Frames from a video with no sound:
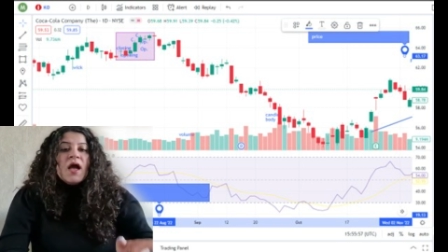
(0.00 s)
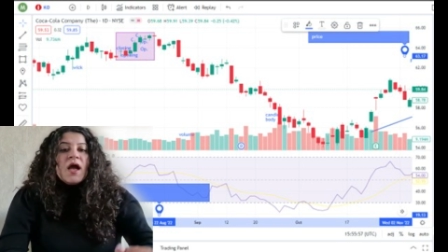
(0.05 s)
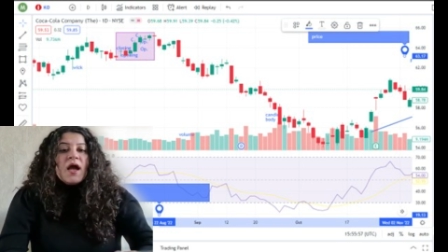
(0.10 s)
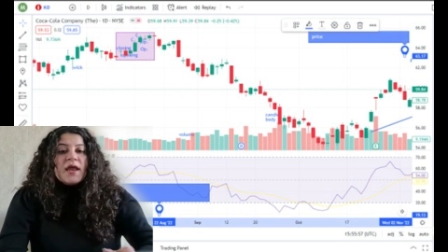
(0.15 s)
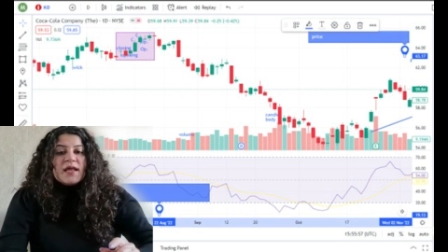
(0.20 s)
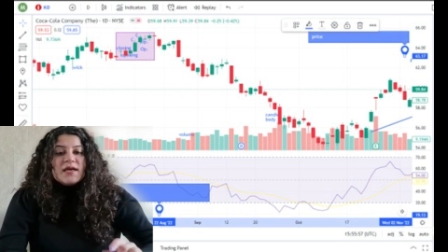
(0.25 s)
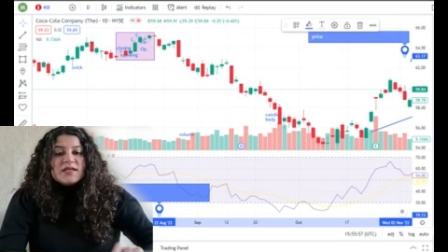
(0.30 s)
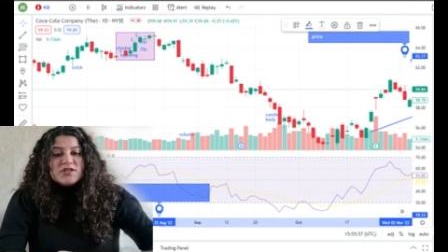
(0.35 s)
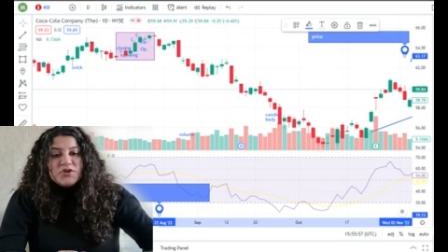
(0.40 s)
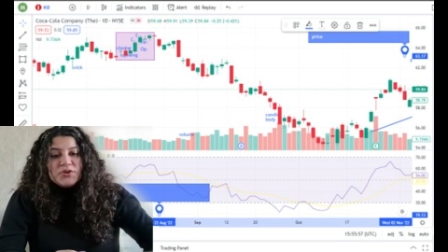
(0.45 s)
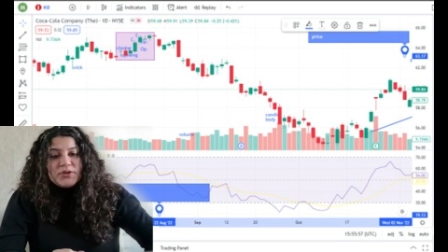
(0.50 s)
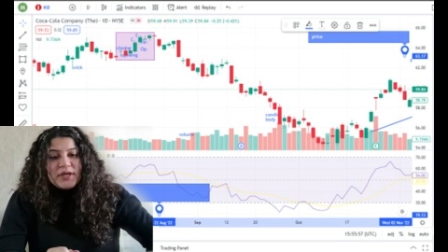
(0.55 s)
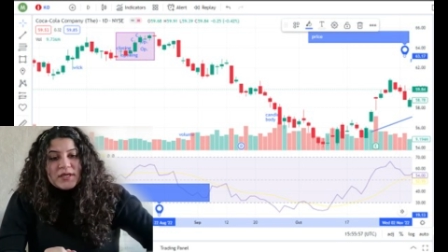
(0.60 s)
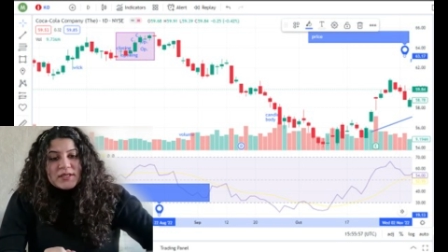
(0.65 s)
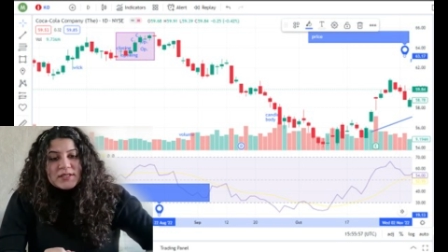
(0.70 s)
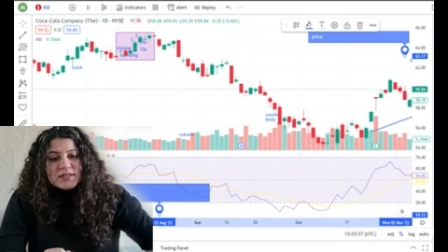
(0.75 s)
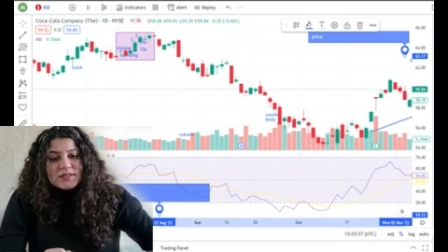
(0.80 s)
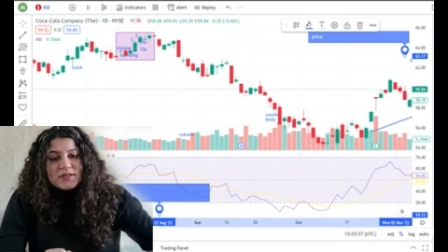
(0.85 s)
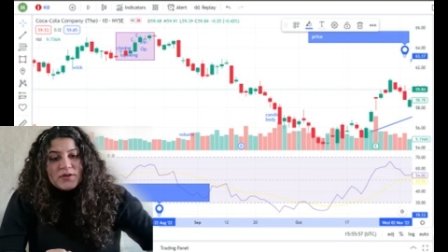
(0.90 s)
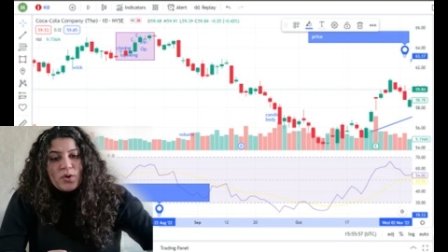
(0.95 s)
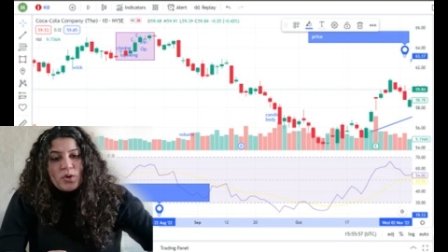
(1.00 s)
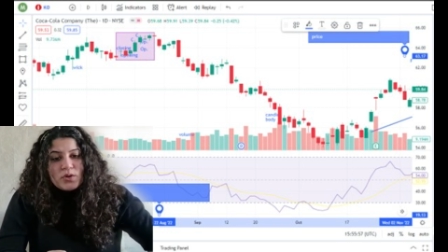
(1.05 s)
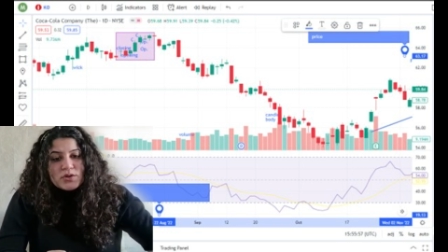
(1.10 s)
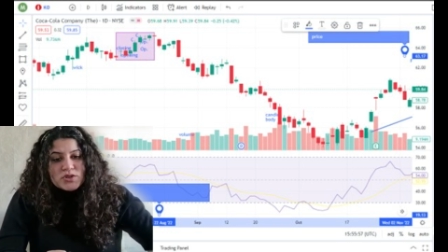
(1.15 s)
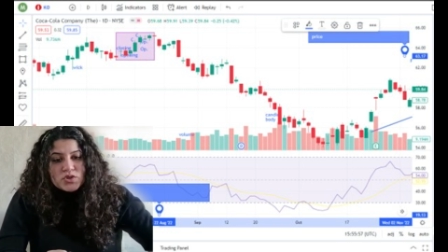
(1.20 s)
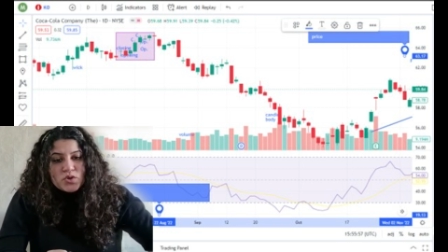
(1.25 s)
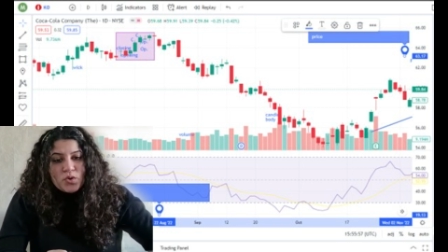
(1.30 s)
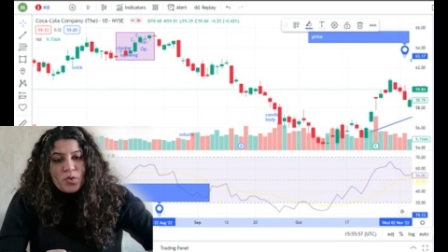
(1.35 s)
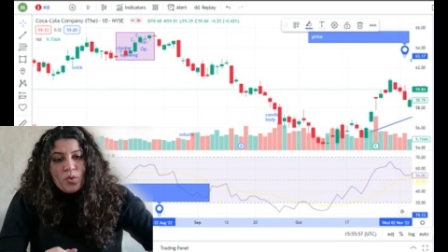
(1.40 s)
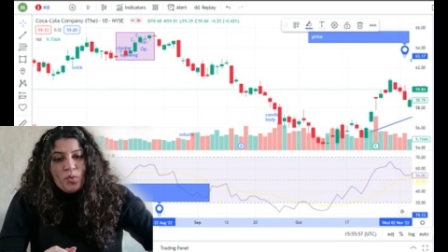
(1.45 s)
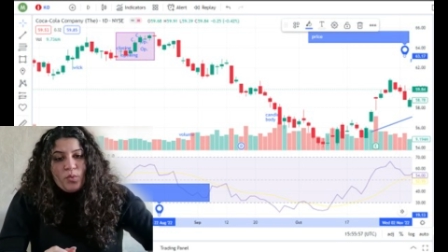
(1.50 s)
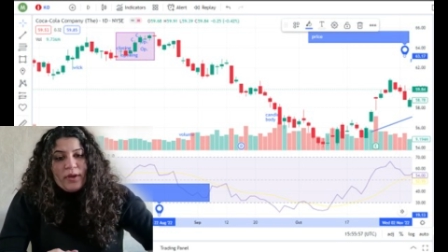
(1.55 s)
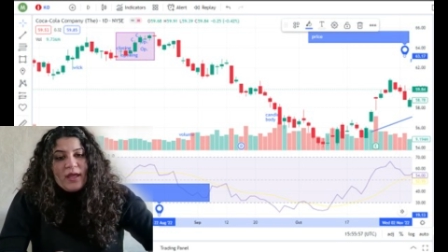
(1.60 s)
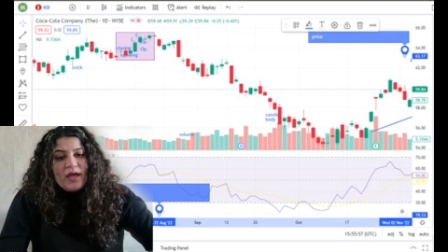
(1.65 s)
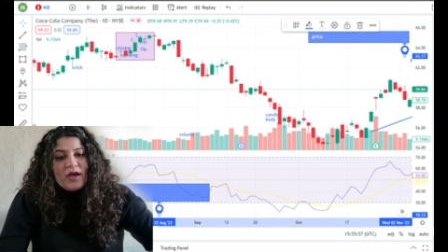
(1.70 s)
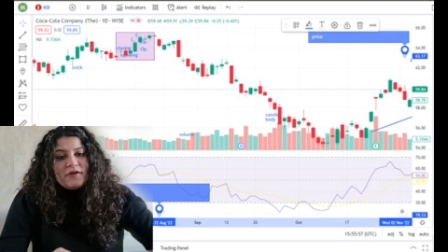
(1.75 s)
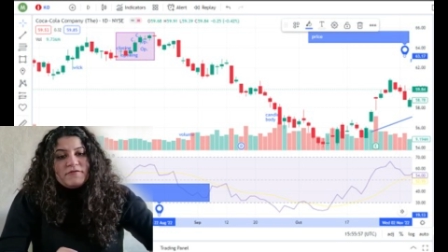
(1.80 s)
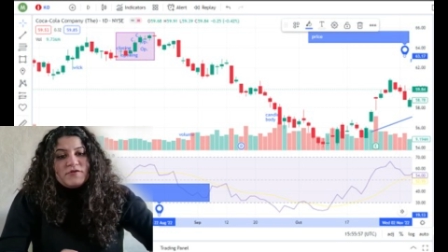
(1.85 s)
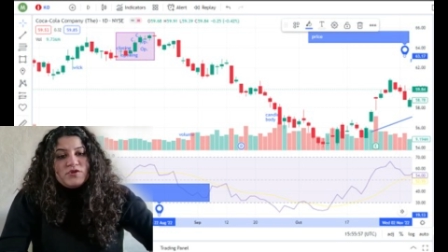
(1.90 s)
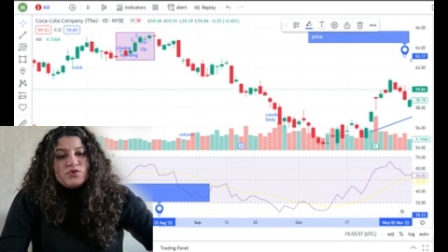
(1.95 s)
And as you can see also, we
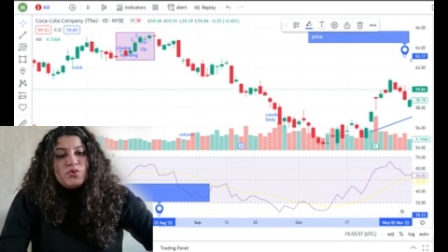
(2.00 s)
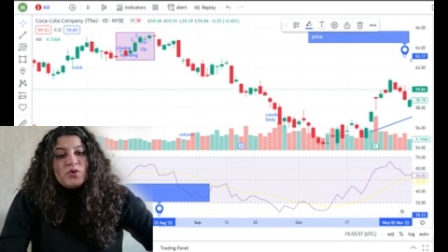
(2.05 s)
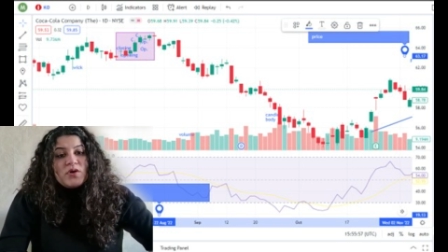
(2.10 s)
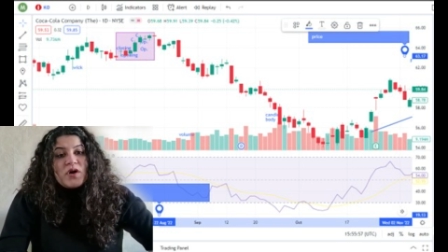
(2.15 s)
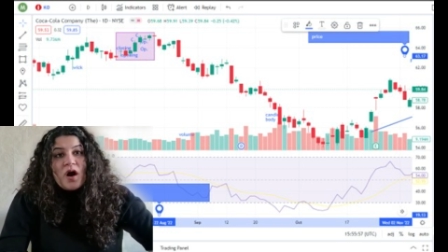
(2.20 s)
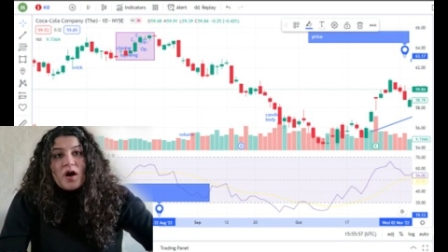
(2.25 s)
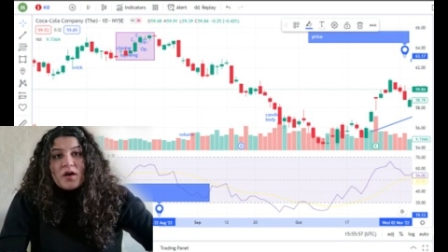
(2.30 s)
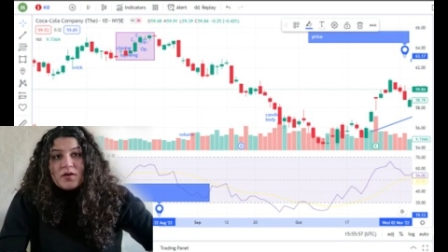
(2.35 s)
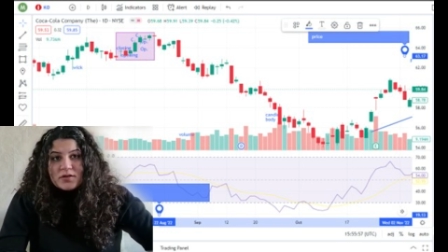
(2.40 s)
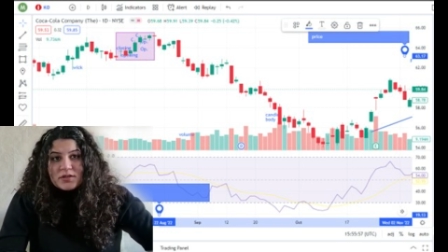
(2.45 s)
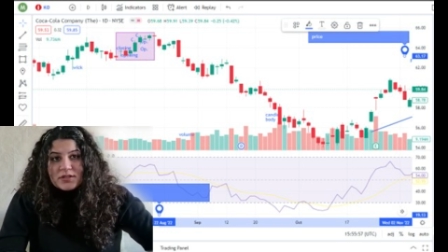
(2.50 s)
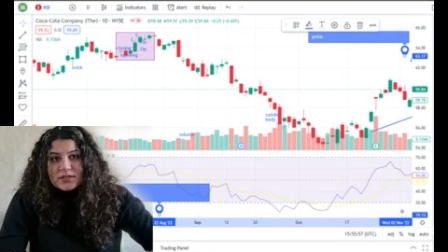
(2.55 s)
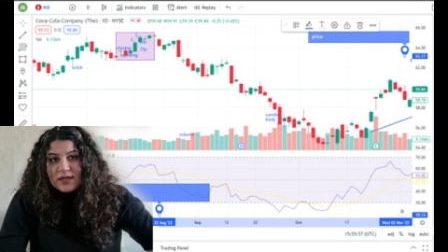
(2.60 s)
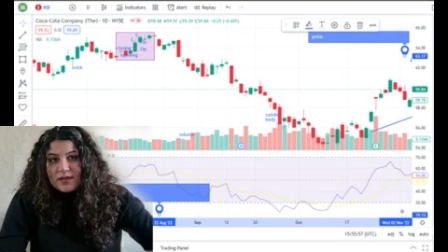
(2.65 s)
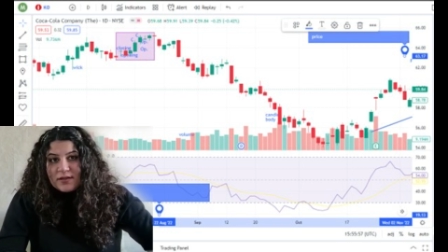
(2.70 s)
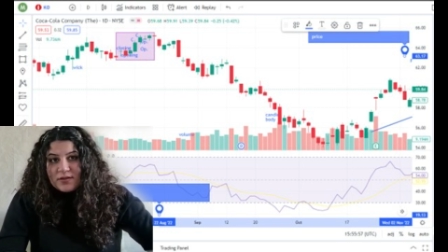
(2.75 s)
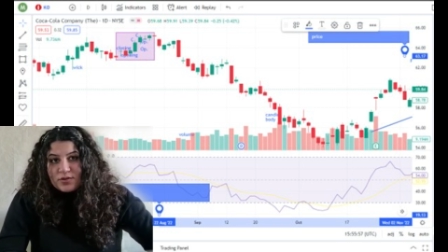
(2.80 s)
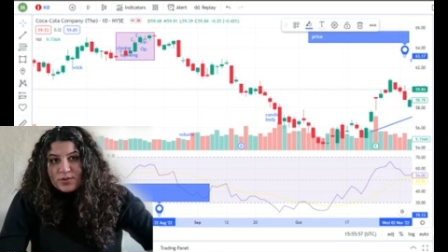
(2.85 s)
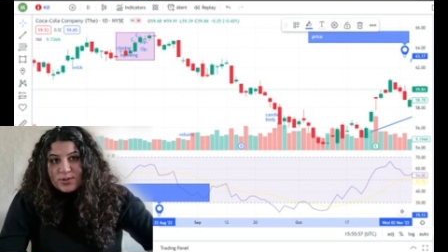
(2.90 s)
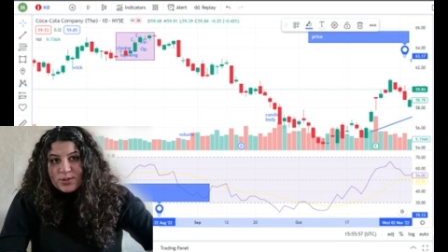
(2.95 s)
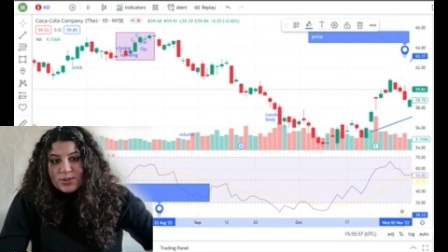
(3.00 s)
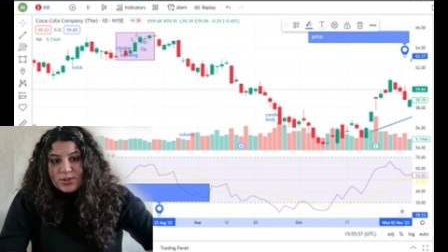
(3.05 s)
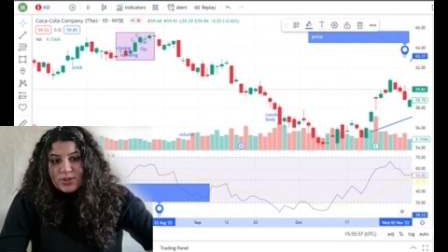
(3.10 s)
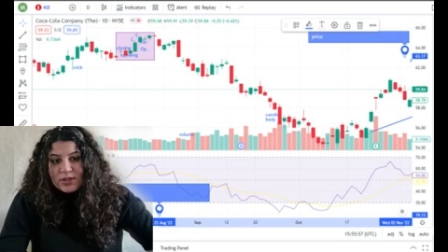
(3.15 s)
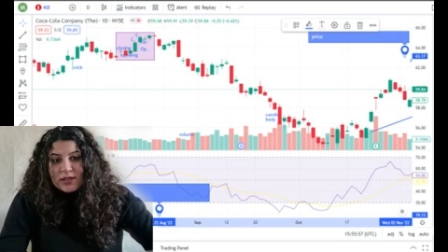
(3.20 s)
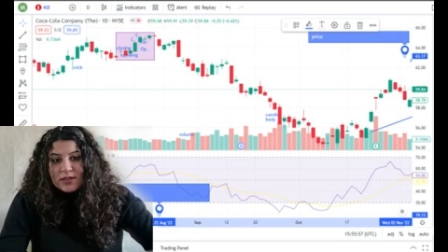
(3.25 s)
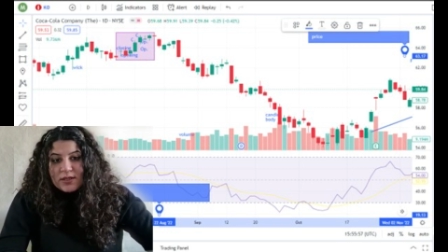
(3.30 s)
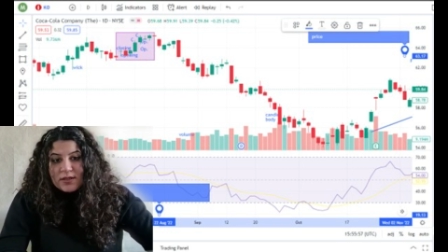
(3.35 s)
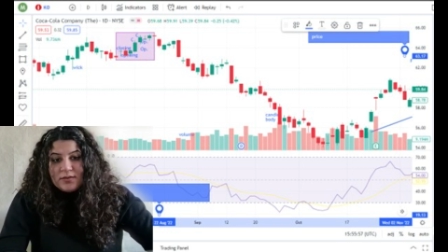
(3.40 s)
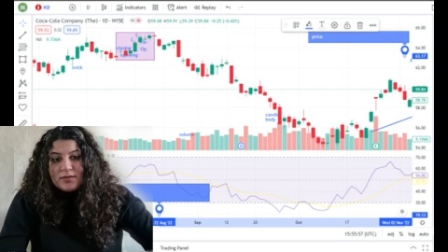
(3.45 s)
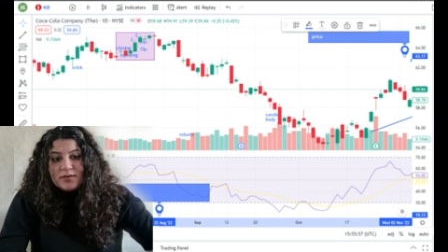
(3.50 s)
have 2 colors candlestick.